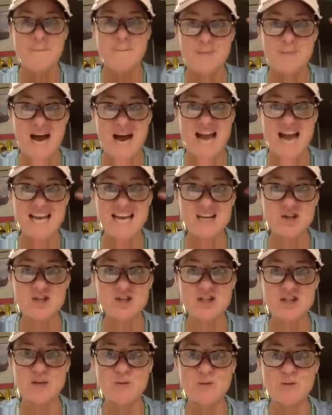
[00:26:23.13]
my
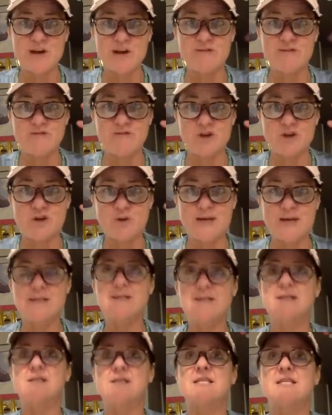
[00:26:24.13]
interesting point of
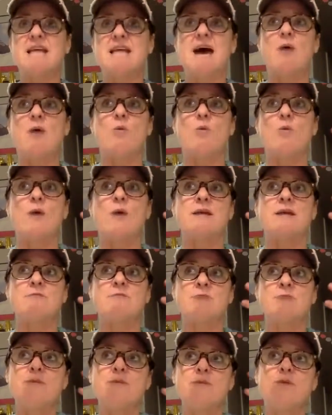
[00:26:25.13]
view is when
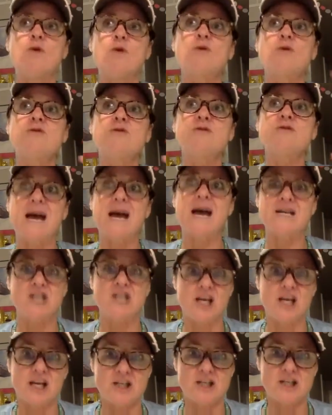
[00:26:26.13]
people's
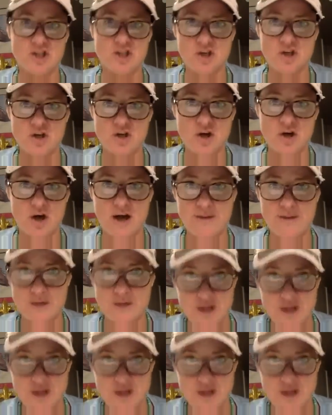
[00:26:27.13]
magic gets turned on, when